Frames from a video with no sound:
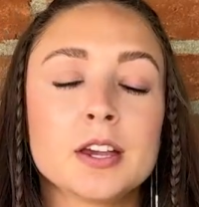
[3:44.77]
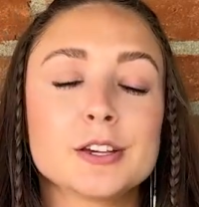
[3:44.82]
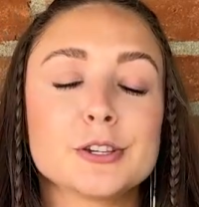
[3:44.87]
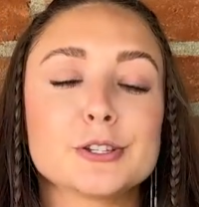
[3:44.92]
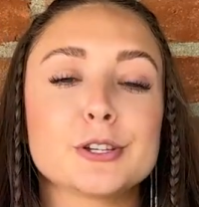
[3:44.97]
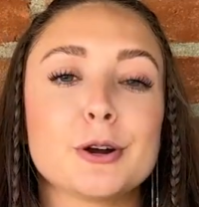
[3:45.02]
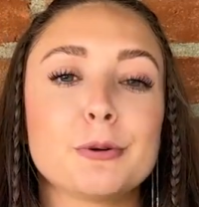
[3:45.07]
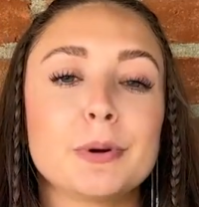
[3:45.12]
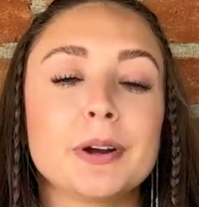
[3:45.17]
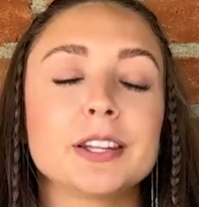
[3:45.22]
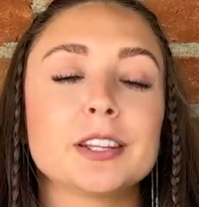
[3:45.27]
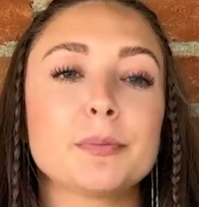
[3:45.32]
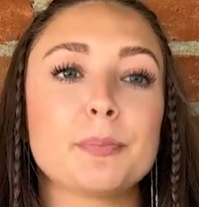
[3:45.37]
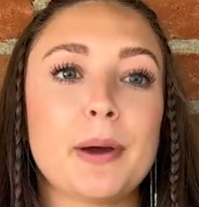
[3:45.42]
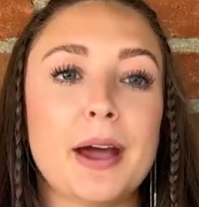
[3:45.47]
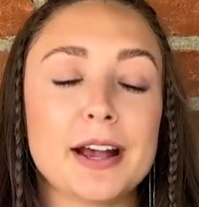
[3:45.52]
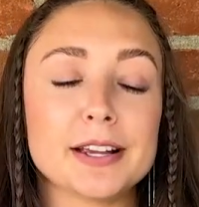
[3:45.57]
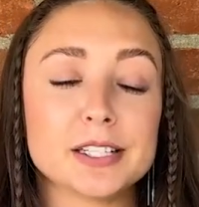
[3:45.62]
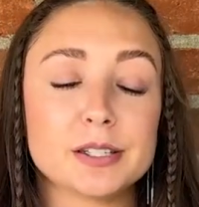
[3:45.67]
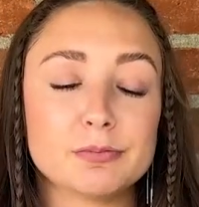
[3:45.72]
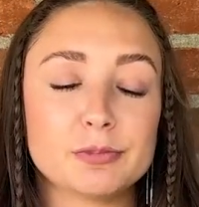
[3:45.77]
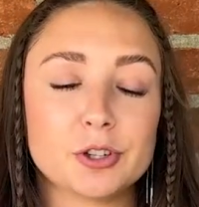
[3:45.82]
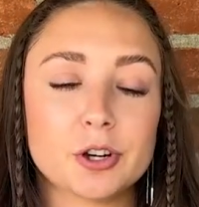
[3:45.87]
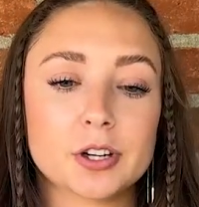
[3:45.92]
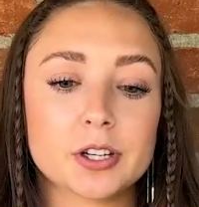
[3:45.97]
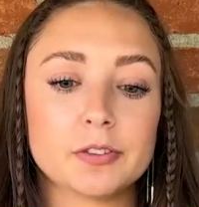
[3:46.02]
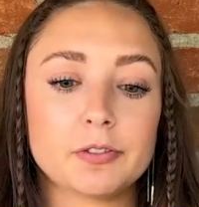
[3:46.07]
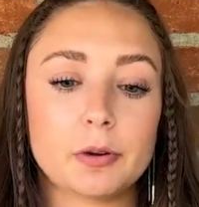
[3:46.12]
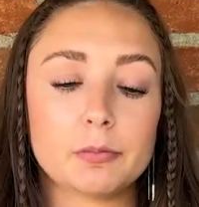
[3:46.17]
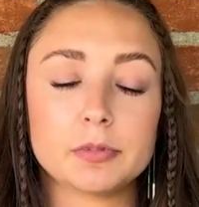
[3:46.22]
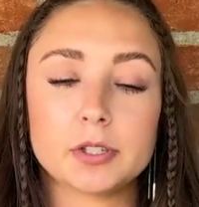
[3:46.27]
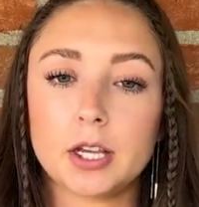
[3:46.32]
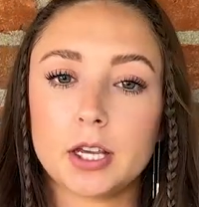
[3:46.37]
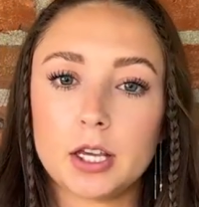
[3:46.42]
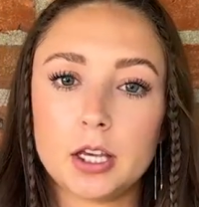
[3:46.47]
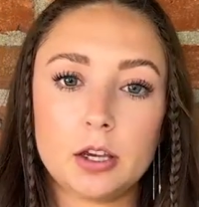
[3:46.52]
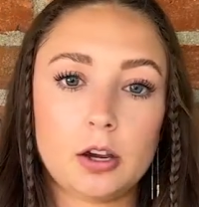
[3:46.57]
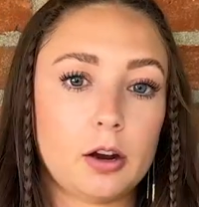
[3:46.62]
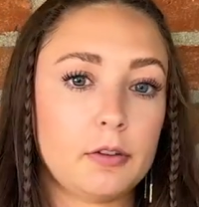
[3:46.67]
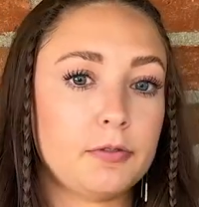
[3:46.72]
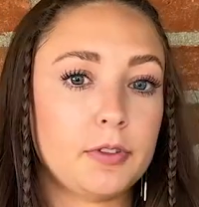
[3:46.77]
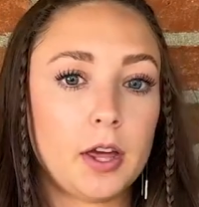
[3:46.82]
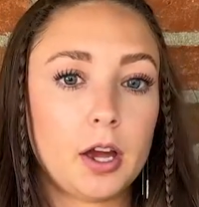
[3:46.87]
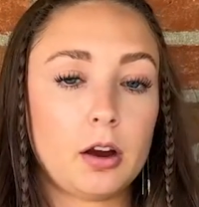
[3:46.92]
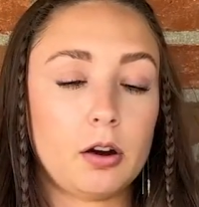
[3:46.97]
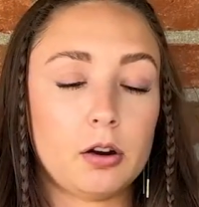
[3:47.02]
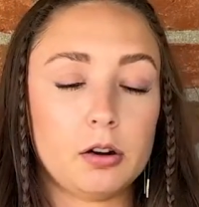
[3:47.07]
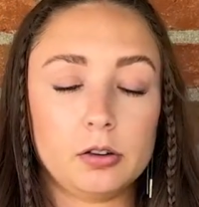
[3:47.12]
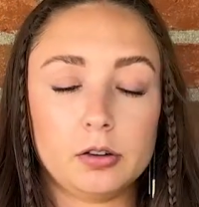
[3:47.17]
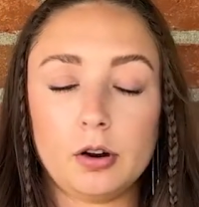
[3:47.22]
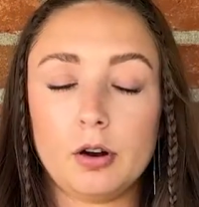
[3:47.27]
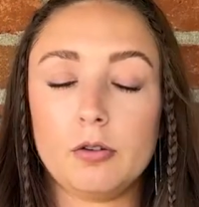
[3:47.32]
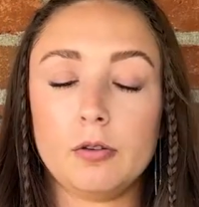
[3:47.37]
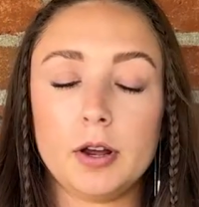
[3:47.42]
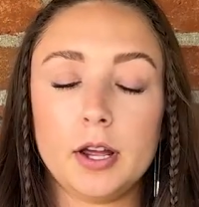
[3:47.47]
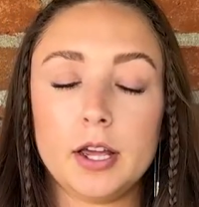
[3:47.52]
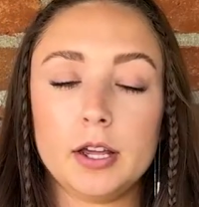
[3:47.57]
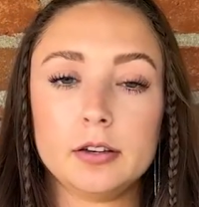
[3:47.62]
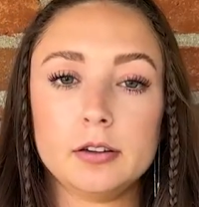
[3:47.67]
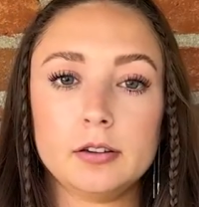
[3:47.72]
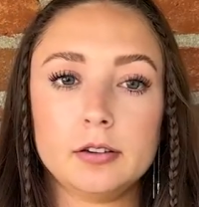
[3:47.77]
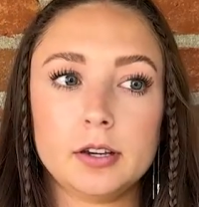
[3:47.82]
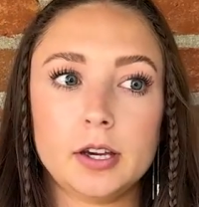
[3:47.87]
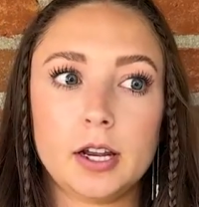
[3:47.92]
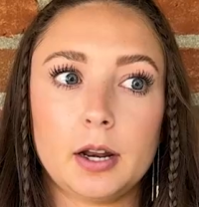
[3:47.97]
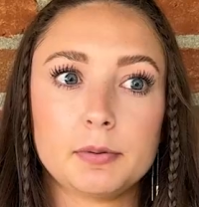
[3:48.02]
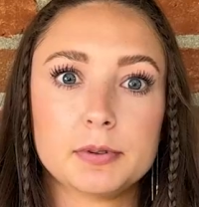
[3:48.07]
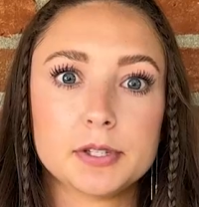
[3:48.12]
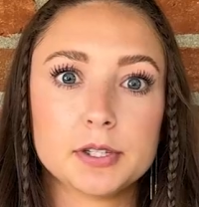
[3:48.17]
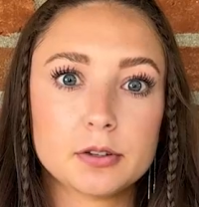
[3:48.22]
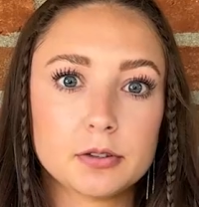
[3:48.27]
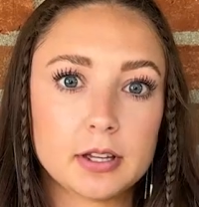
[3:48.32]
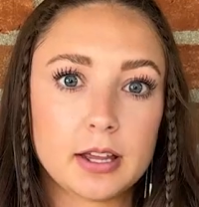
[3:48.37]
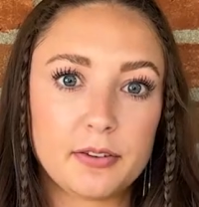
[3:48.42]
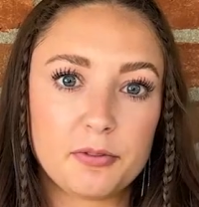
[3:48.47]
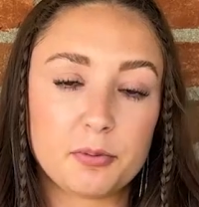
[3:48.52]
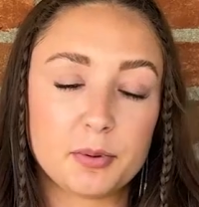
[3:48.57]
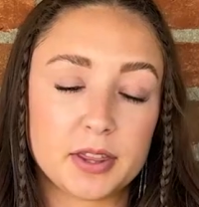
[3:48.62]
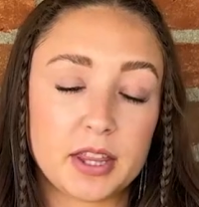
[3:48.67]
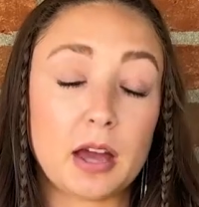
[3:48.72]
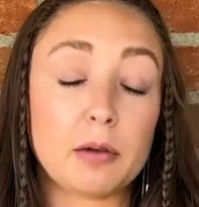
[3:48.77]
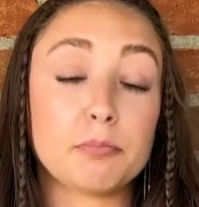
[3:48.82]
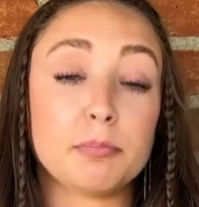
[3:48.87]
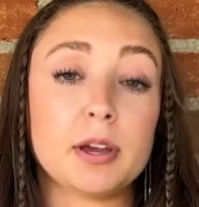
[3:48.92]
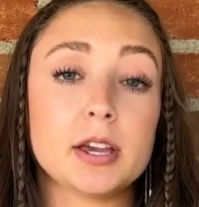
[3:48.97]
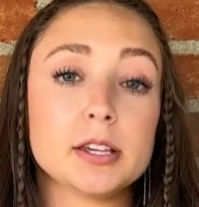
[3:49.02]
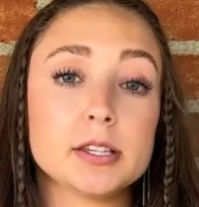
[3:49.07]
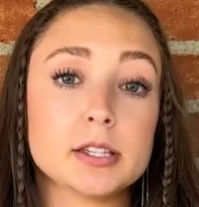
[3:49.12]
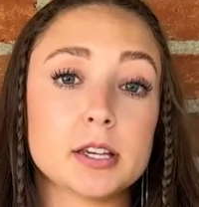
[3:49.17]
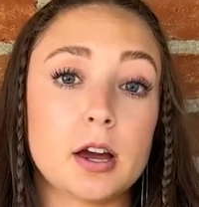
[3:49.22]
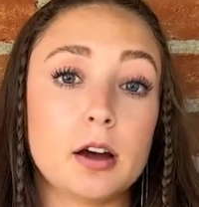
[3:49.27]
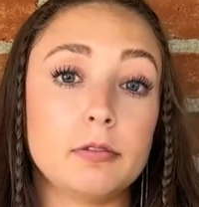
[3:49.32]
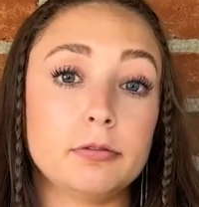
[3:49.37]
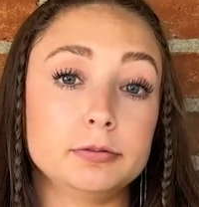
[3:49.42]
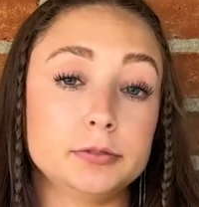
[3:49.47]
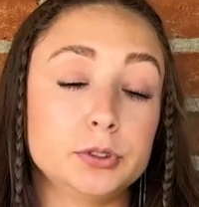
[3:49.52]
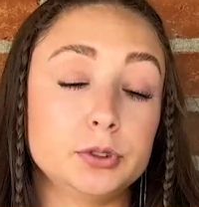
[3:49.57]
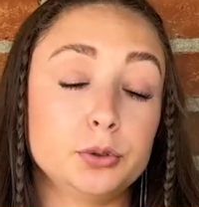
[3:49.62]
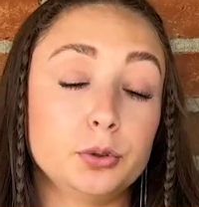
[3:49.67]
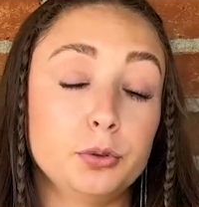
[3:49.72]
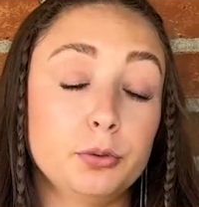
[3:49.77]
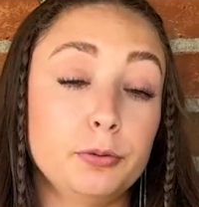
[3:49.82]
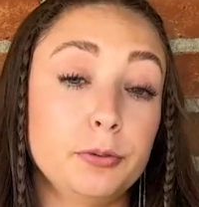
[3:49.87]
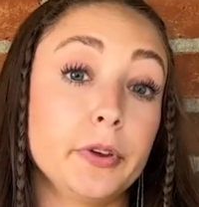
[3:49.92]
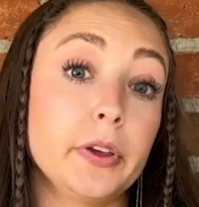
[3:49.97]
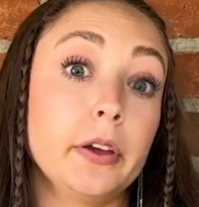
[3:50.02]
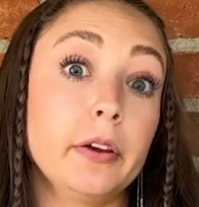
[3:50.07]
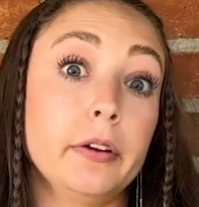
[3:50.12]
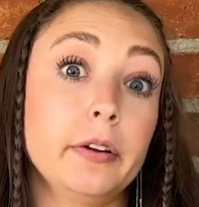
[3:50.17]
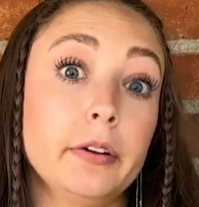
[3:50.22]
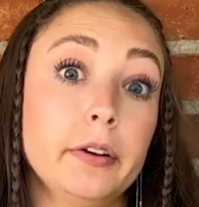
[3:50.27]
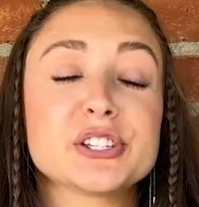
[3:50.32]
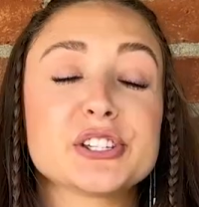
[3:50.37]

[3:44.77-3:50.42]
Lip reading: So in the past subjunctive, I'm taking off that R-O-N, and I'm still left with that base of tuvi.